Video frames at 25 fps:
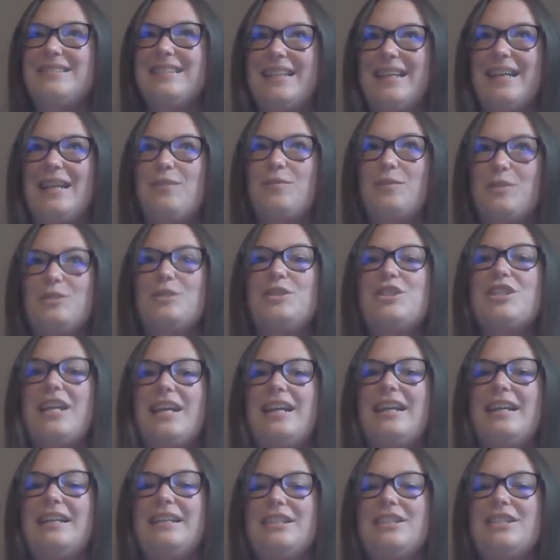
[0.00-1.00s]
It will
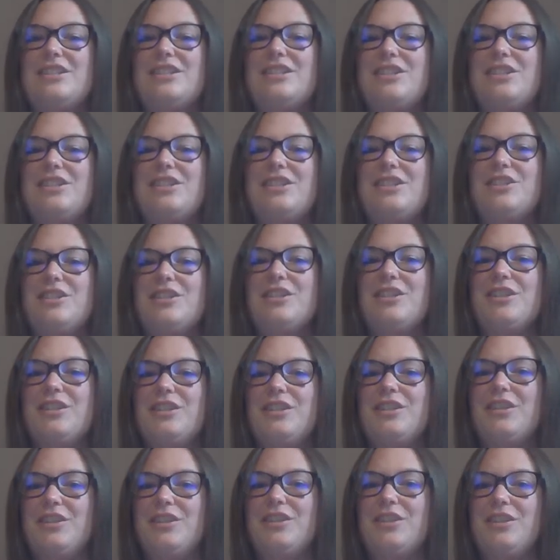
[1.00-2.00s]
change
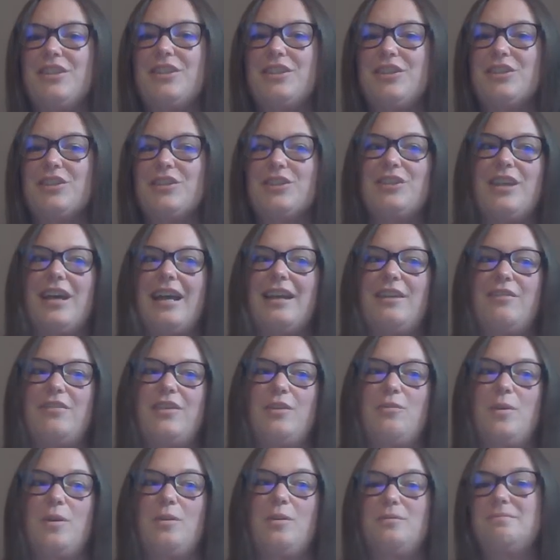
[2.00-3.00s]
your life.
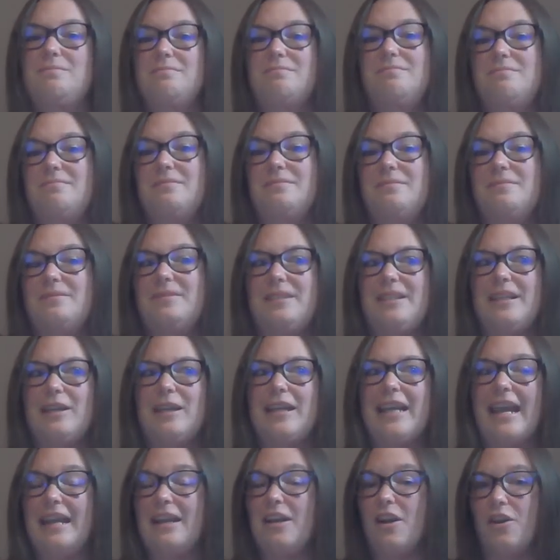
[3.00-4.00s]
It
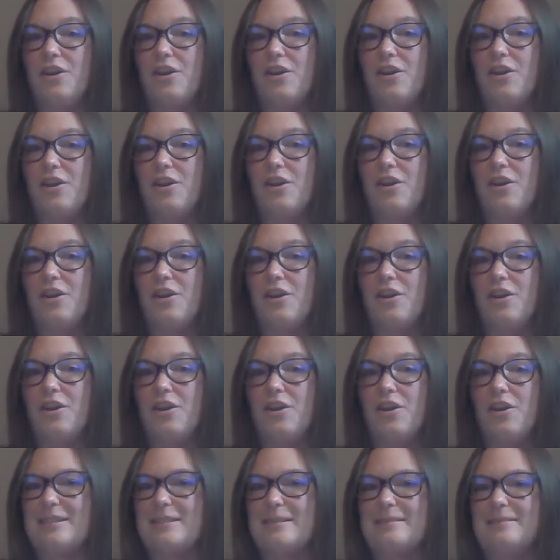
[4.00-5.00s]
can't hurt
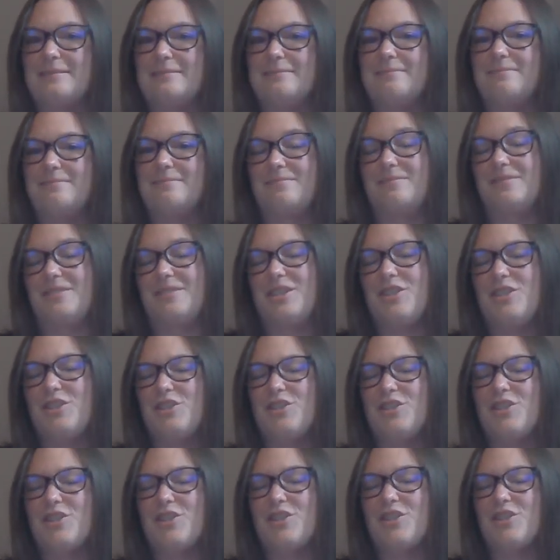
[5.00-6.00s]
anything. Just
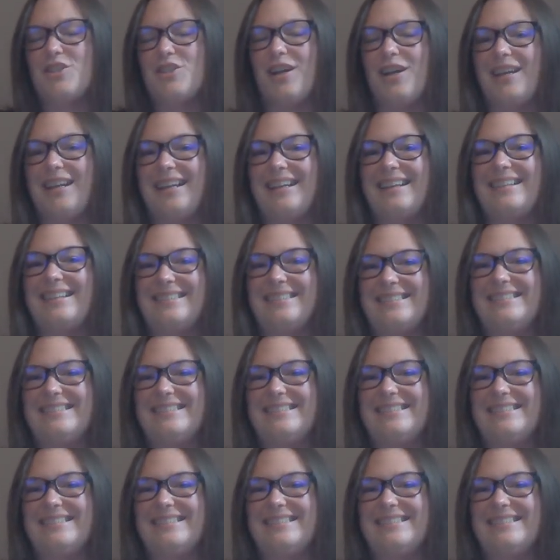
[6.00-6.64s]
try it.